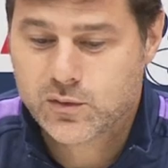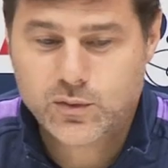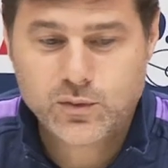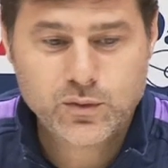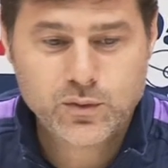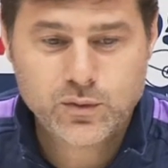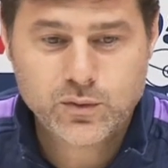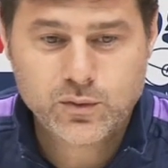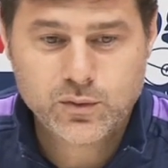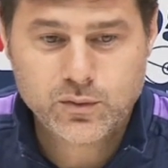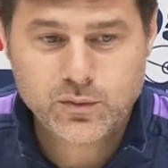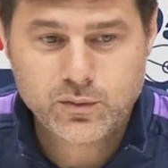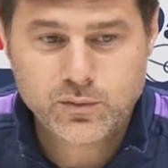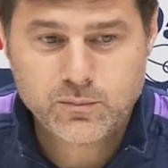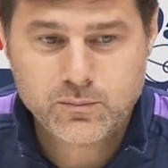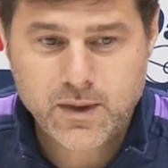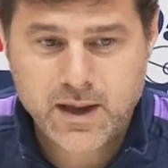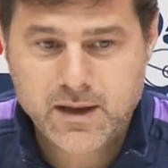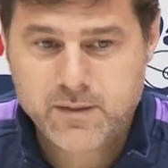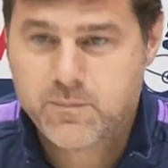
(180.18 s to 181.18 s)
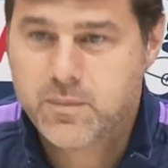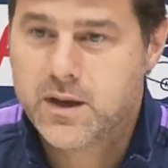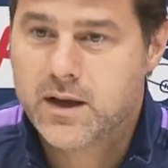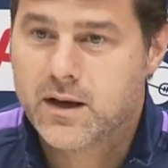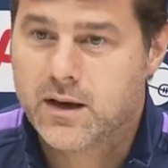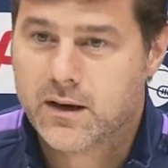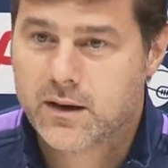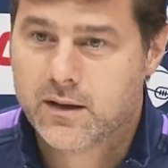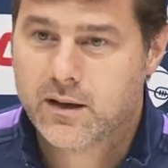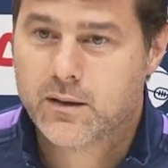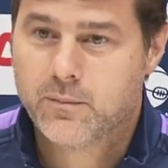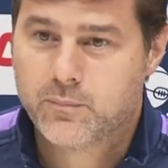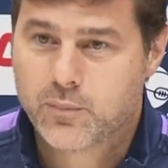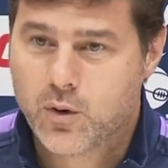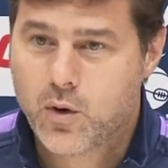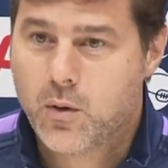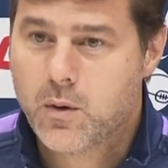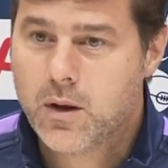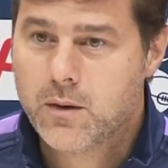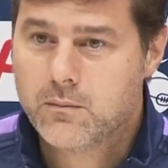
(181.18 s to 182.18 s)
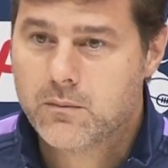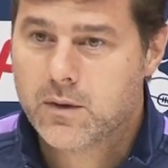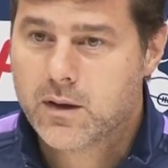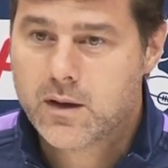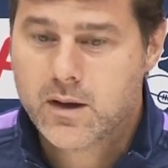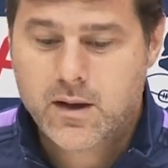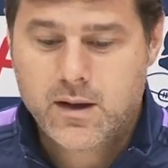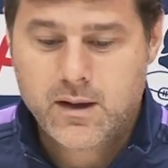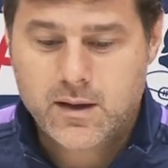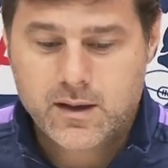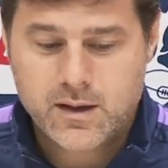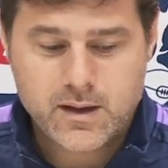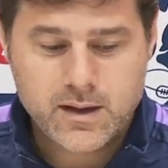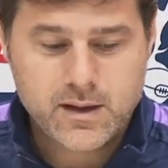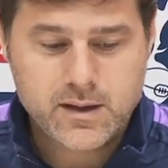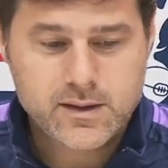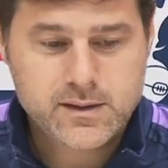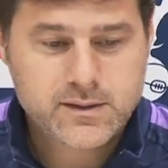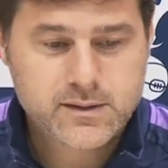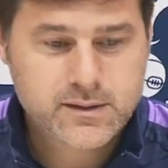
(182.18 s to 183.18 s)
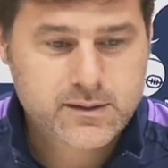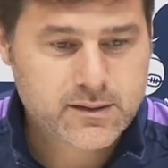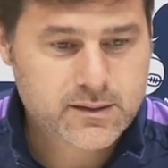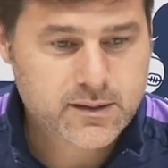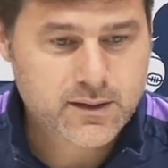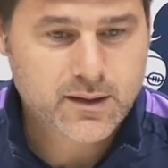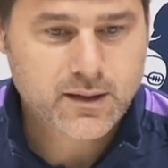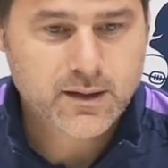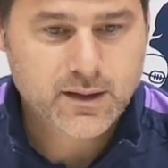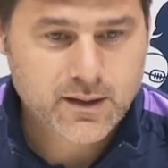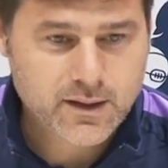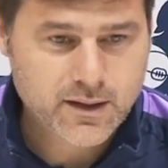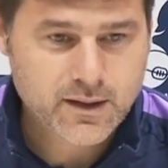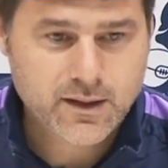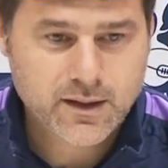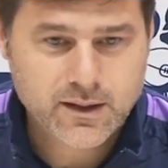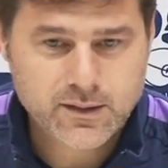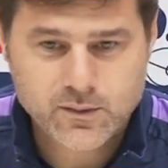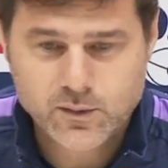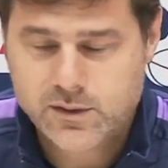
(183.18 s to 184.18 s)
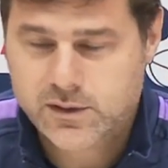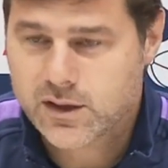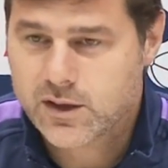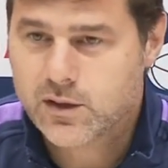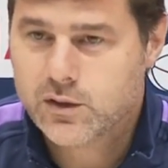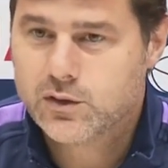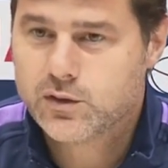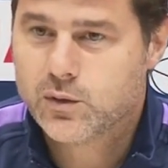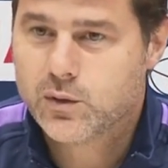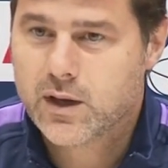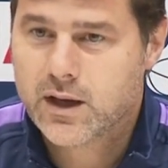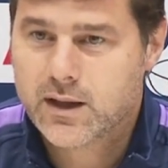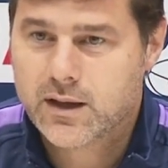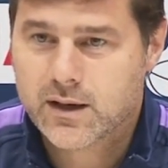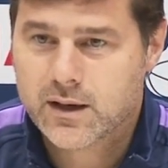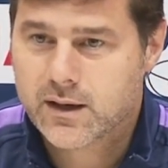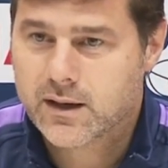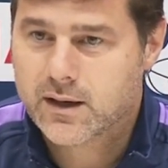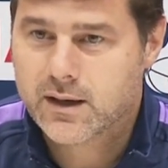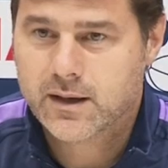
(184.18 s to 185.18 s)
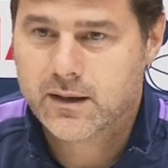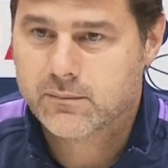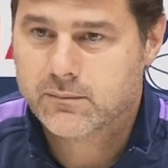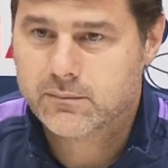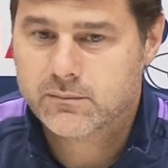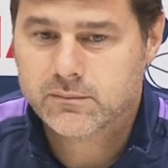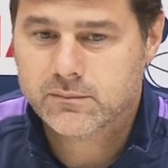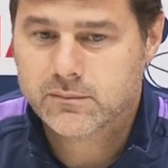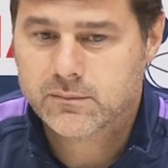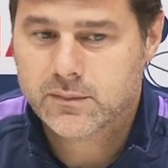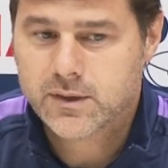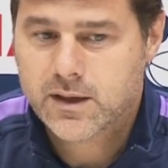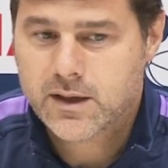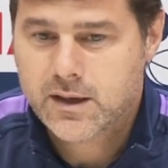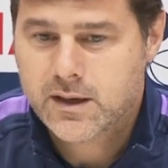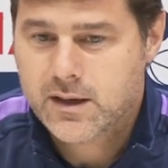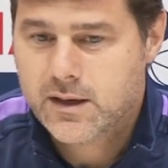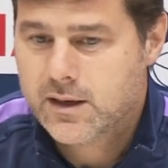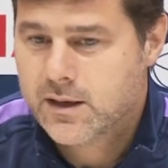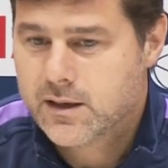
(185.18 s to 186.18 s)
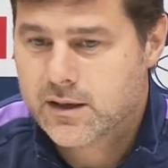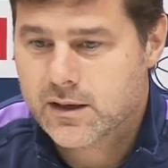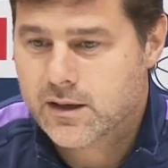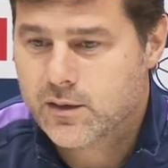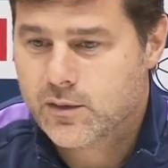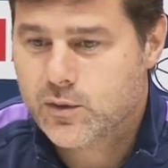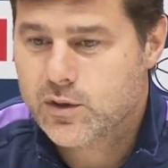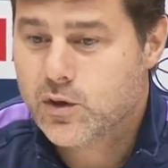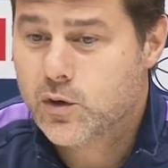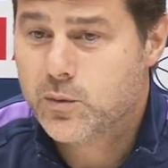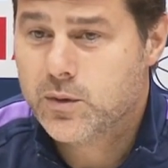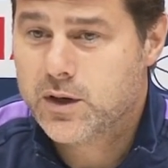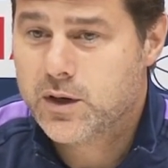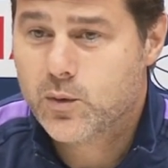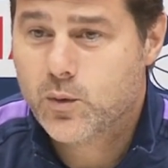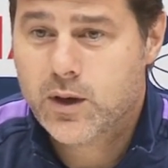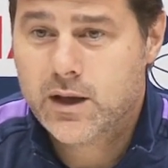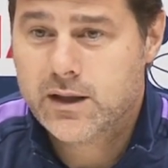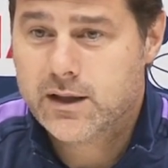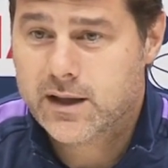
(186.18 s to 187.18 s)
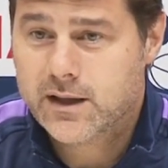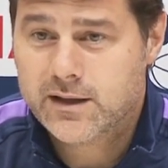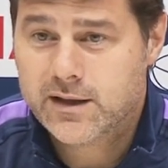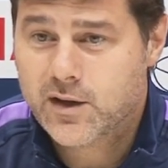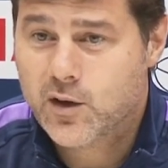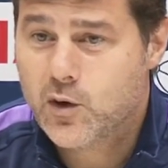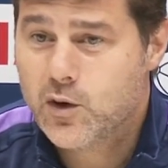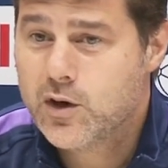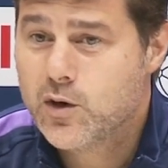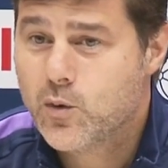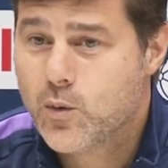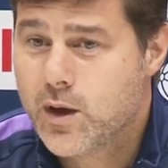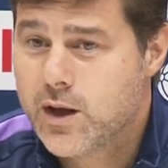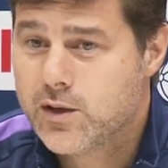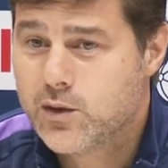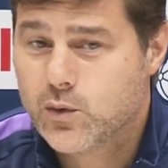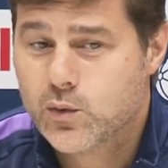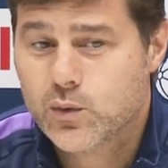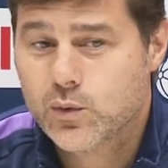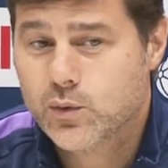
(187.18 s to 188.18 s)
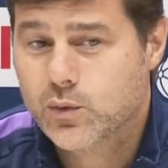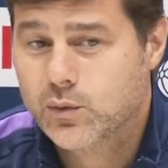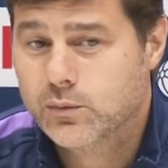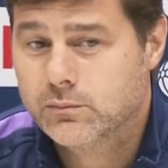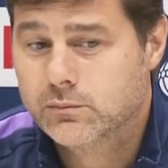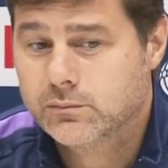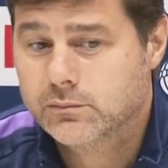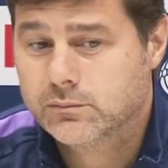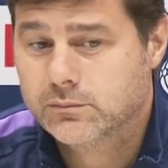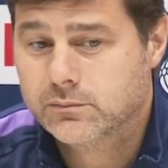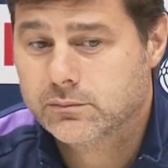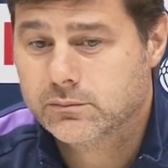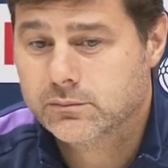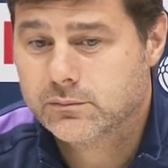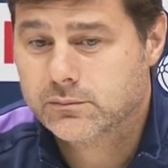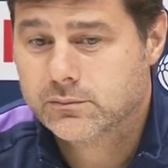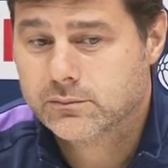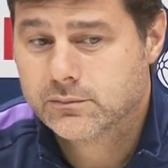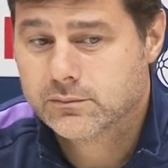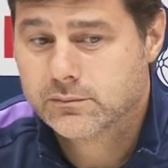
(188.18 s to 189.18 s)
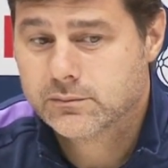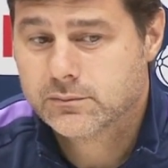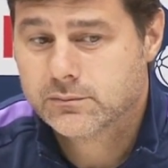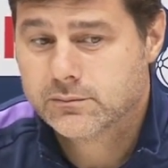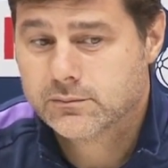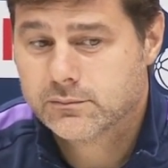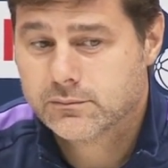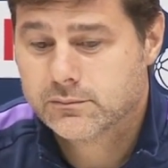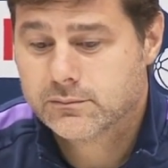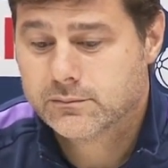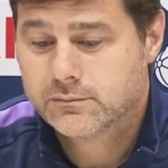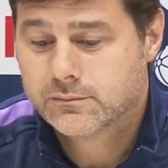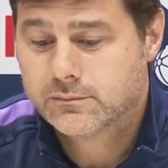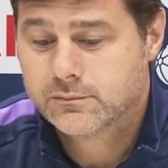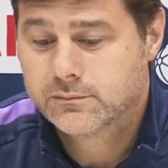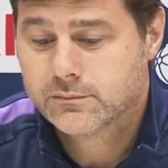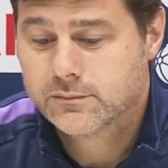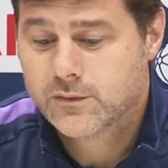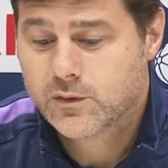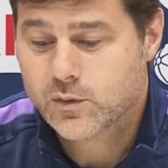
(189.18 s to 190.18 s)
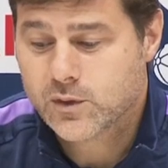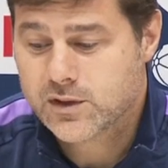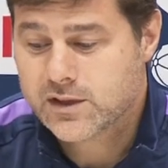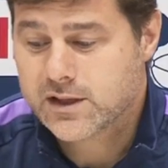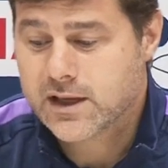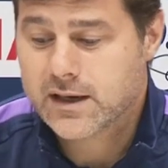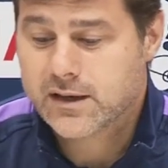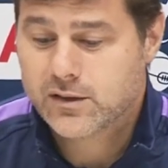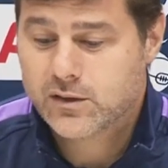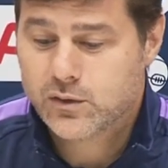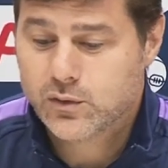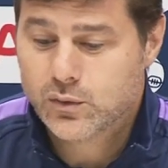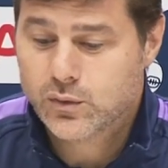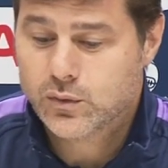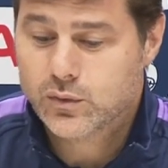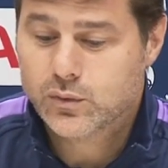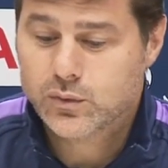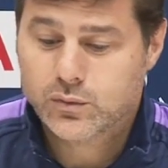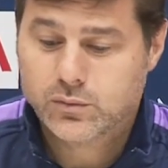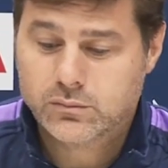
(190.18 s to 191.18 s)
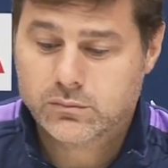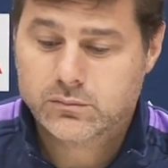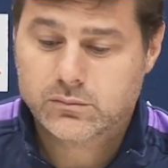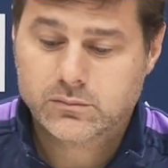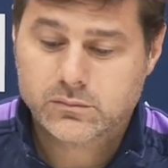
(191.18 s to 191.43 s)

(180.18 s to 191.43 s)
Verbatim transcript: to make bigger the problem, is to stay all together. We know very well that the only way to start to